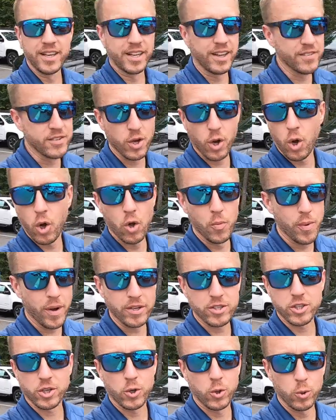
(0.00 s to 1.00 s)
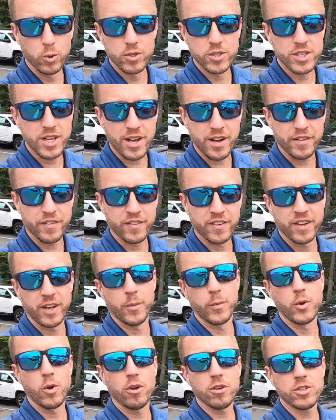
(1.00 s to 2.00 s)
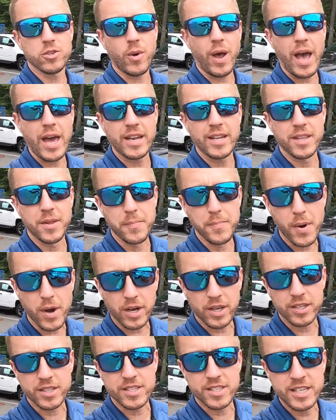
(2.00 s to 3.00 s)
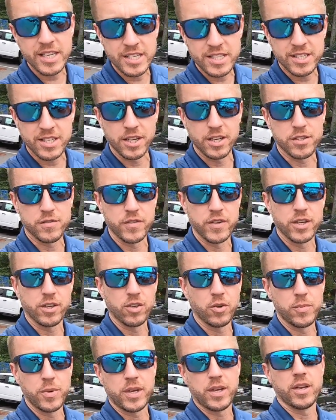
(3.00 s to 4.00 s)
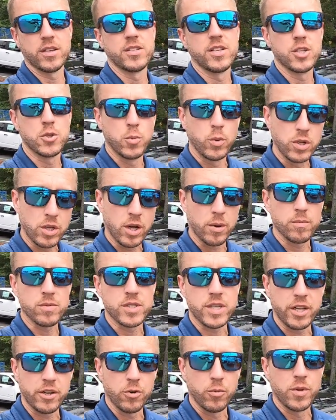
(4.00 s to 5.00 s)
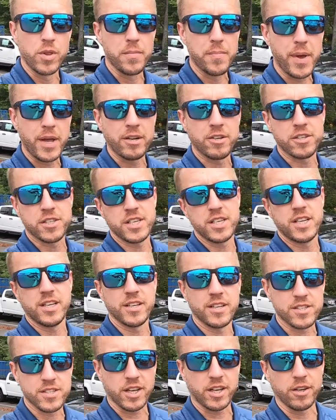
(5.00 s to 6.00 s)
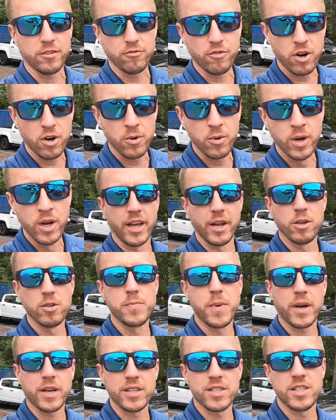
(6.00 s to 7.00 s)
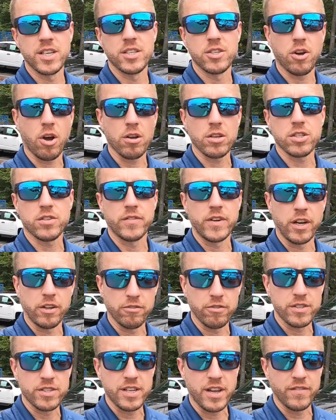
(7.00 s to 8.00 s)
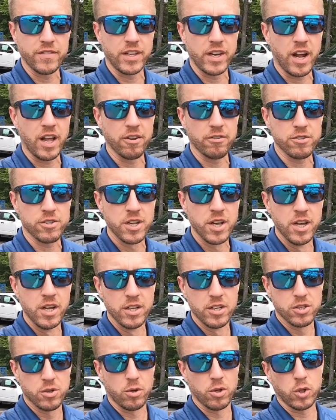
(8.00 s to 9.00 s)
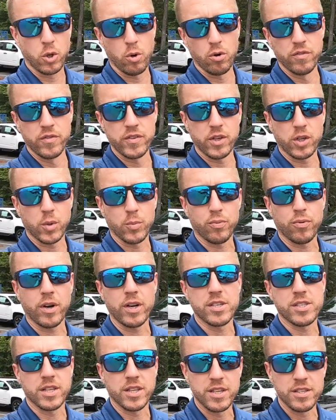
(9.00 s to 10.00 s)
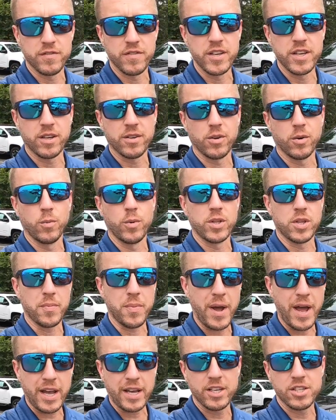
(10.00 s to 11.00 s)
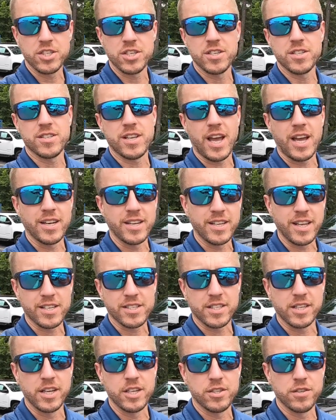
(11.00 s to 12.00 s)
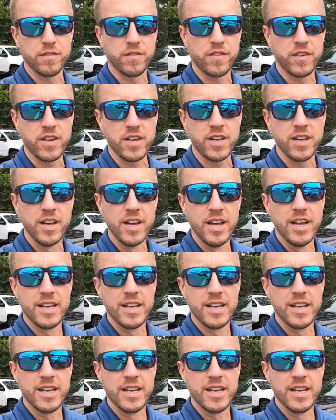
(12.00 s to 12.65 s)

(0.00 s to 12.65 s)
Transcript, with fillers: It gives you a whole bunch of cool stuff. And we also added the bucket seats to this vehicle because this would come standard with a bench seat in the second row. And those bucket seats cost $370. So the total vehicle price of this vehicle with the packages and the destination fee,